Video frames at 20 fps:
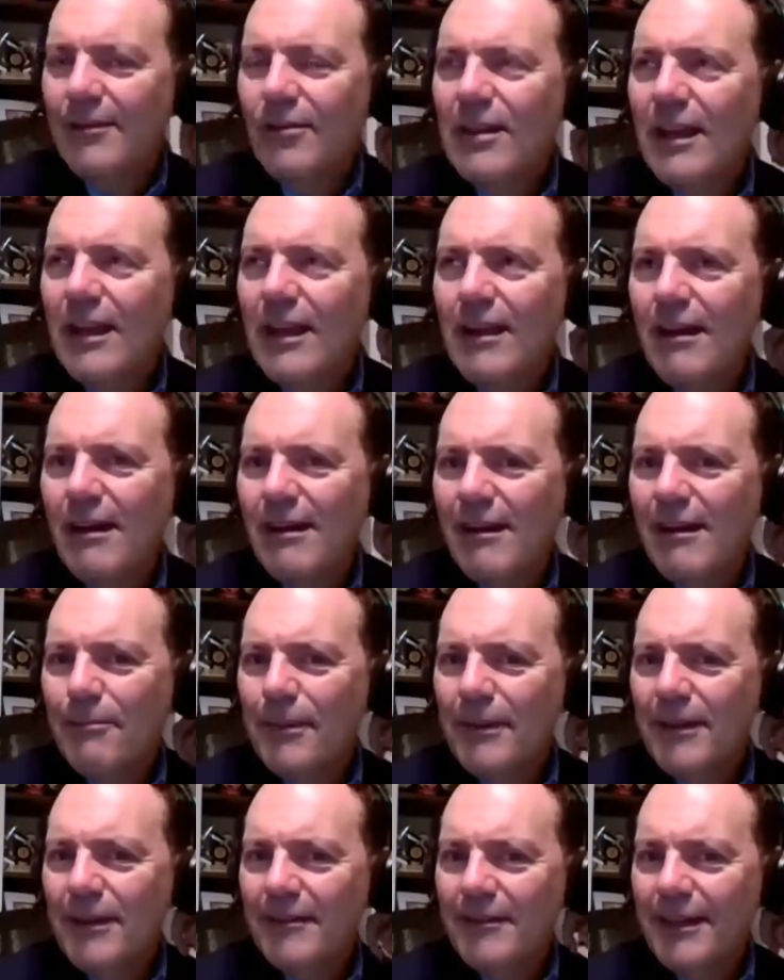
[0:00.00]
and you get caught
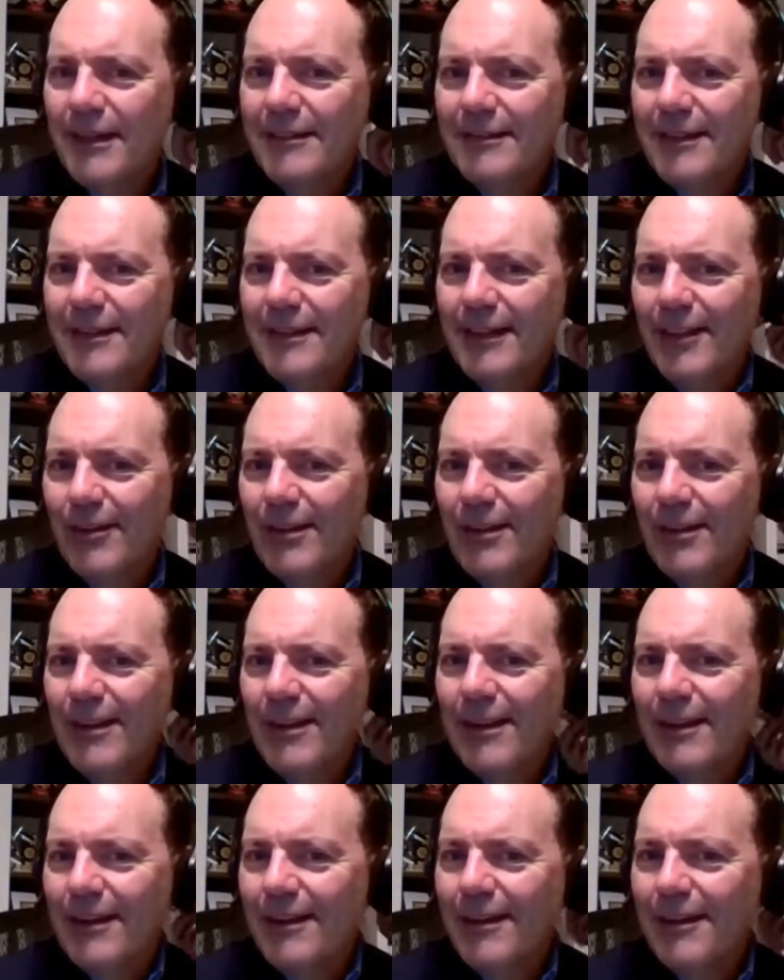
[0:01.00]
up in it, right? Like mm. you can
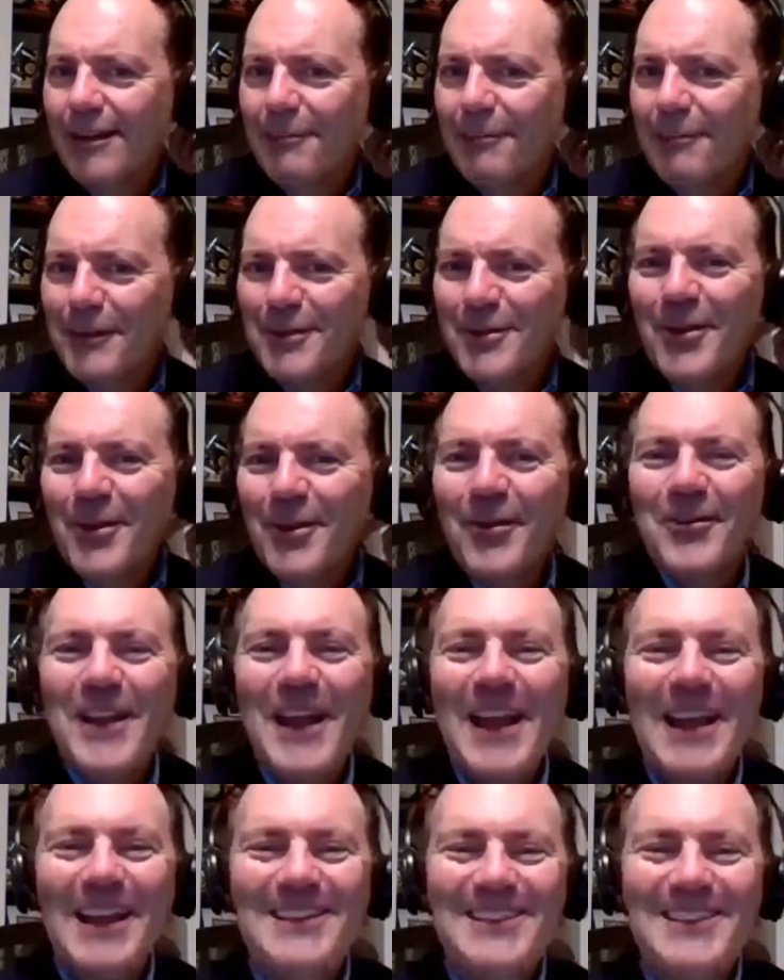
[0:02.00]
get caught up in your own
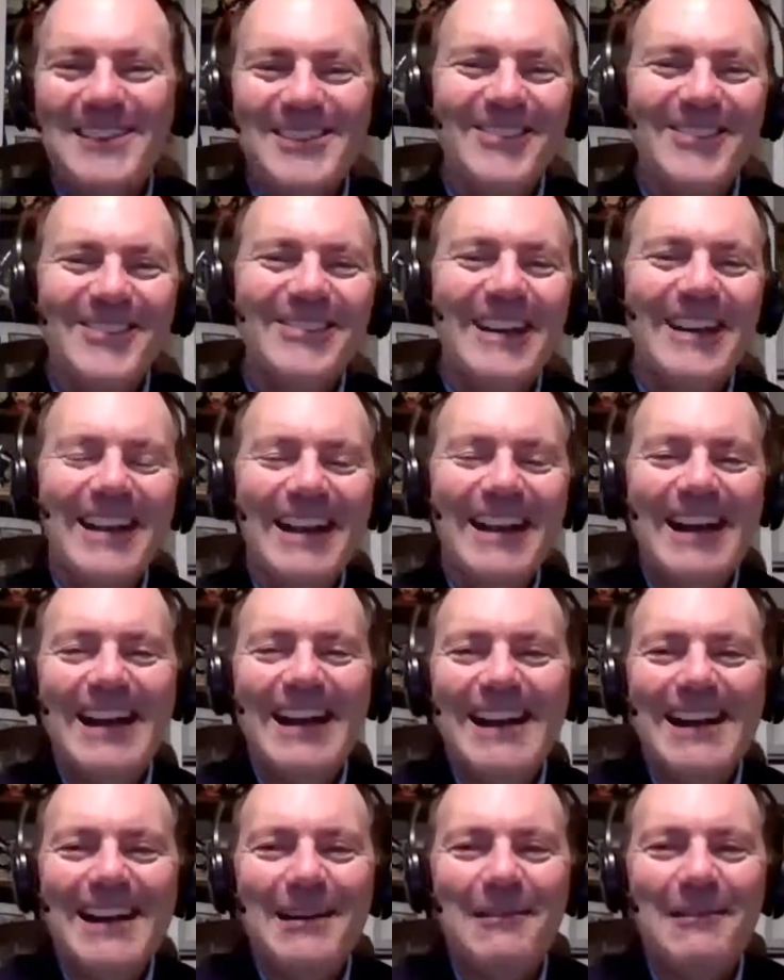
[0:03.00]
head too,
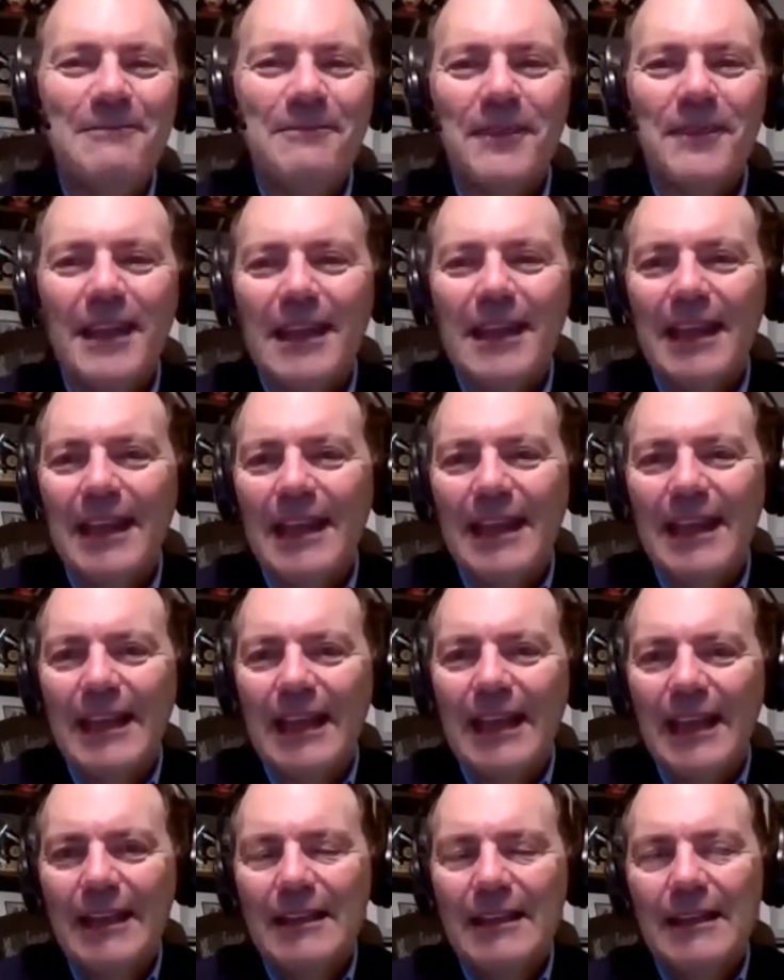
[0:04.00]
um,
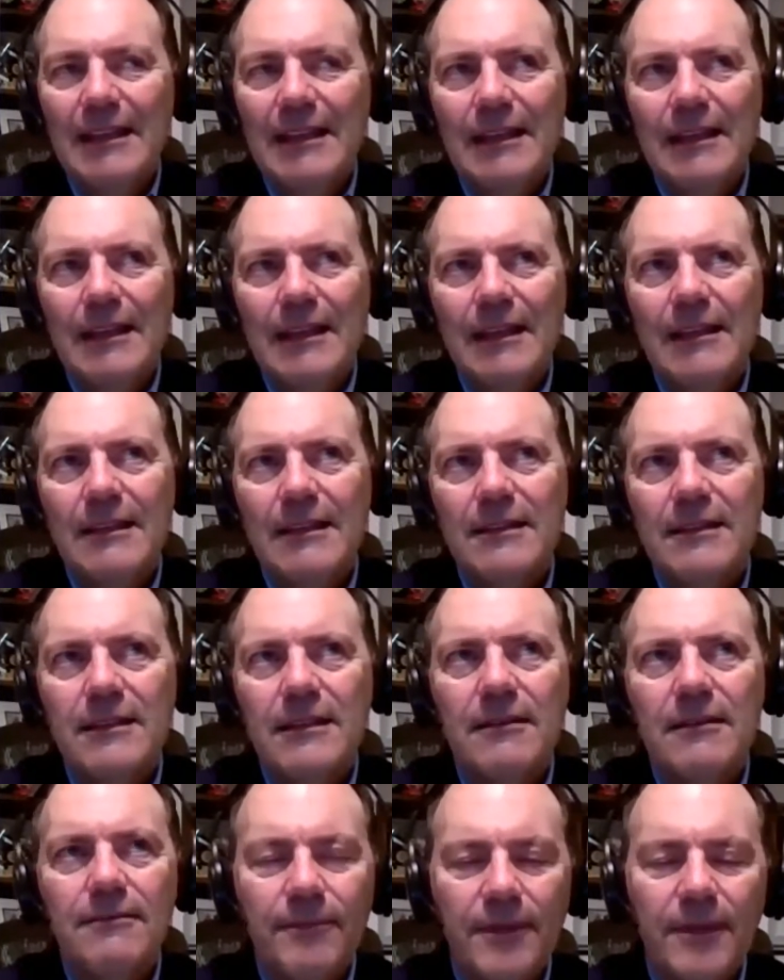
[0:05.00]
and, and
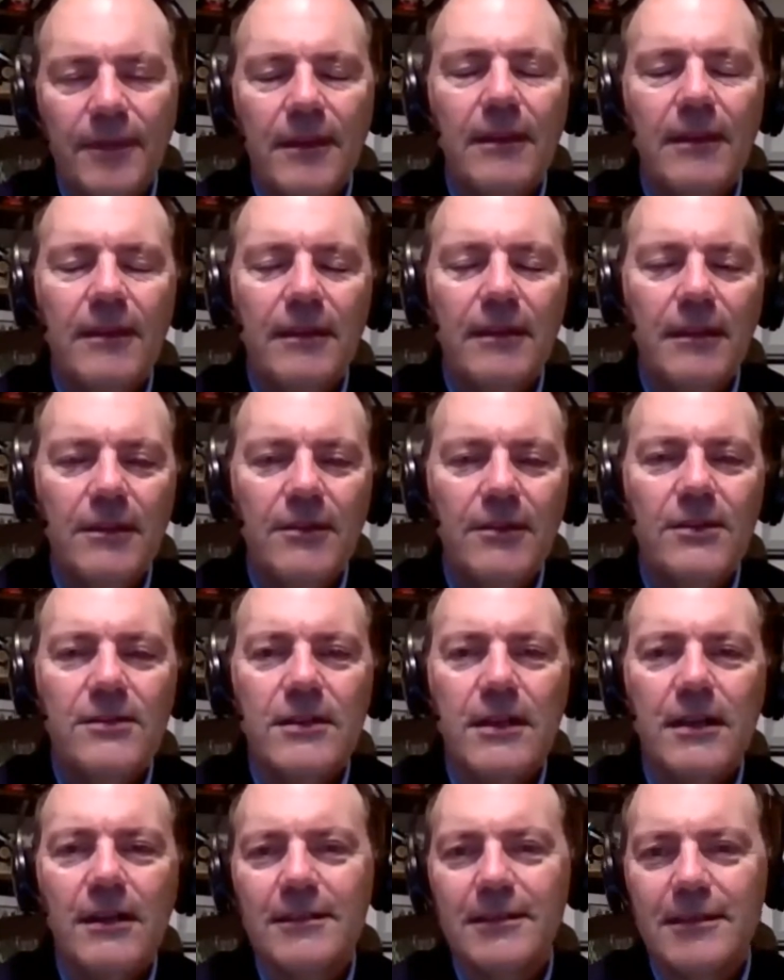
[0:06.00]
it's you
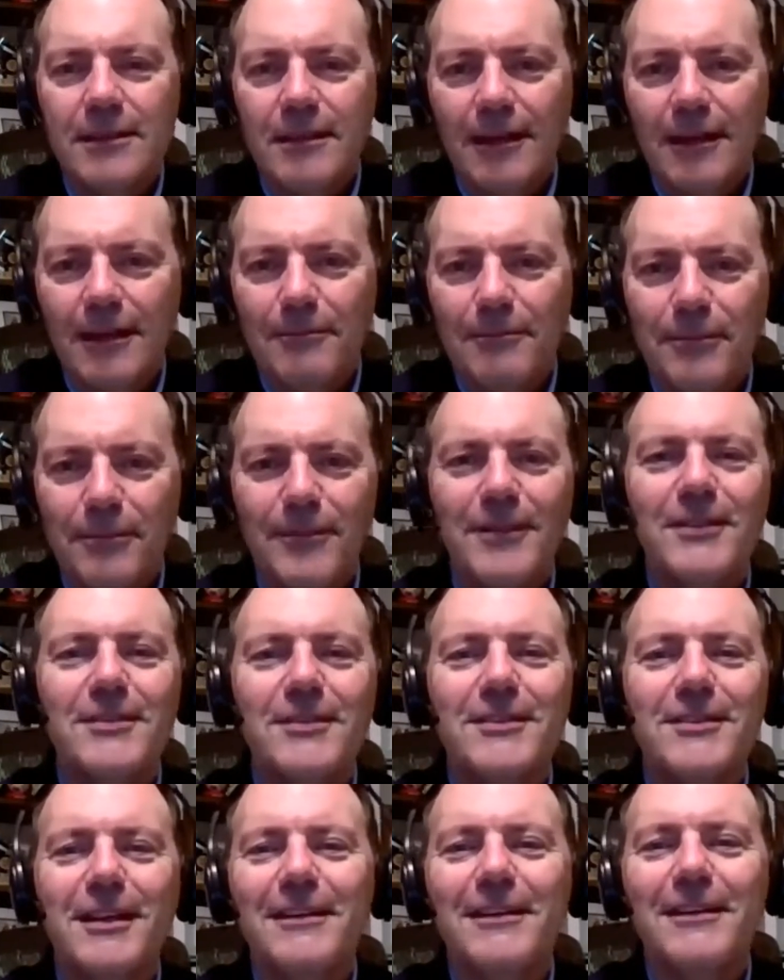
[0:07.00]
just got to stop. You
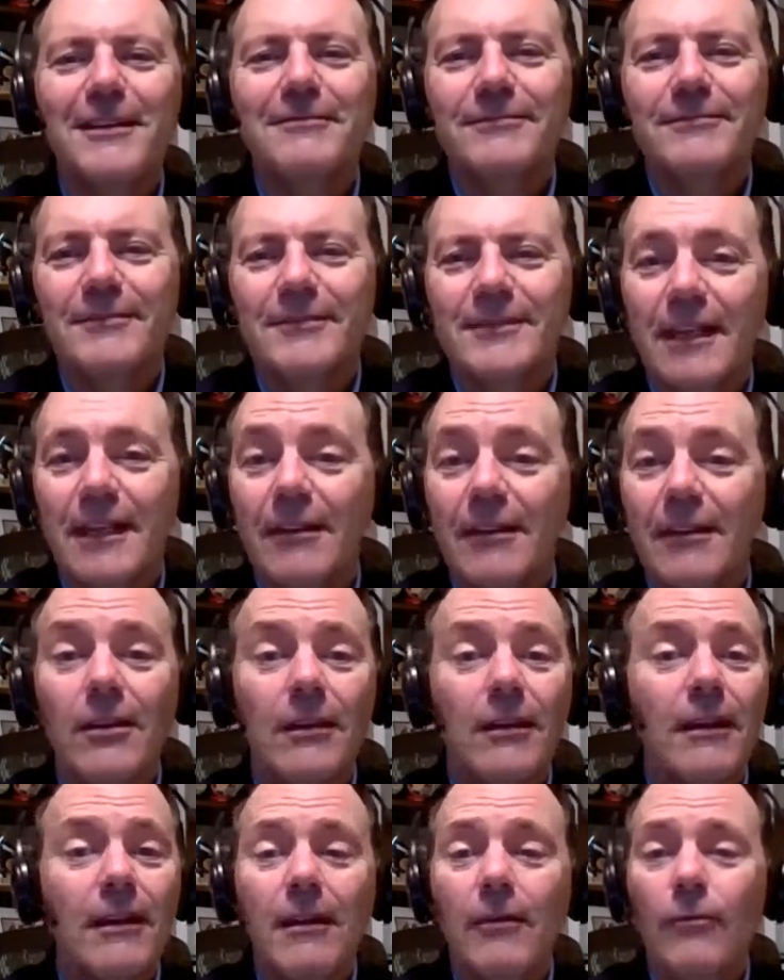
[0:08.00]
just got to mm-hmm. say,
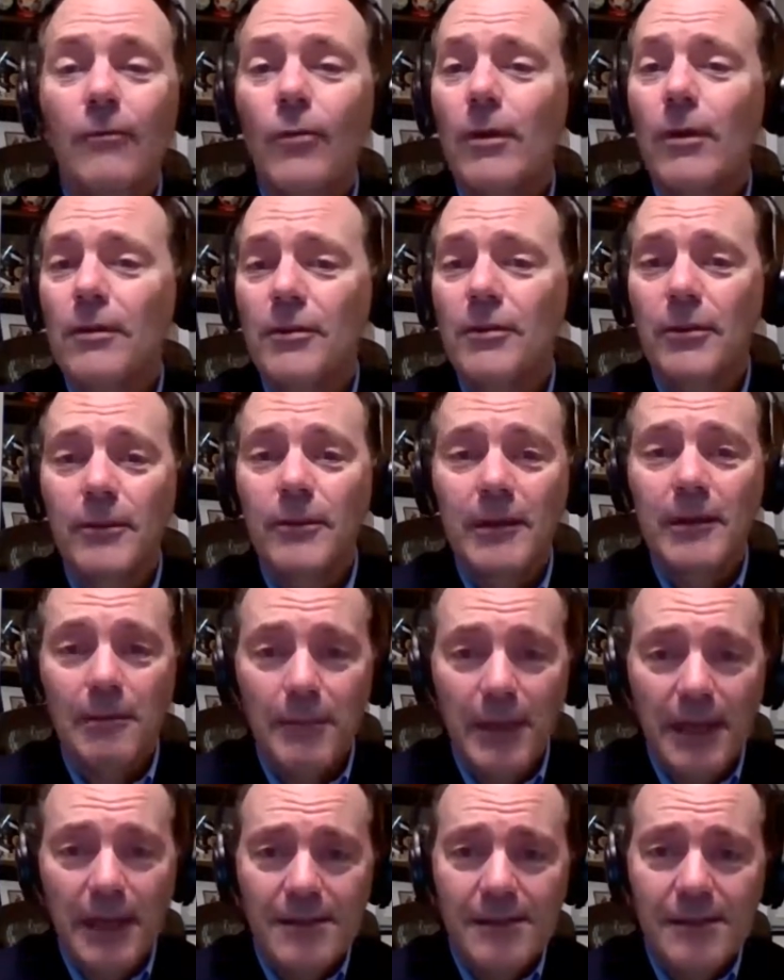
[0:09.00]
look, we're all doing
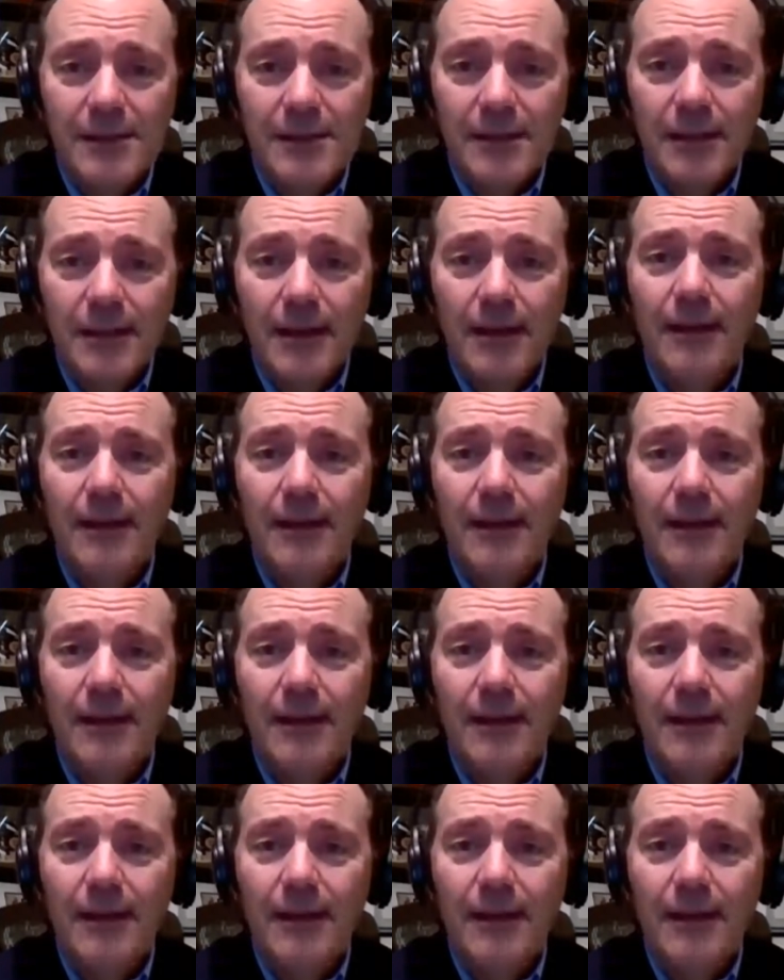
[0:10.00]
our best,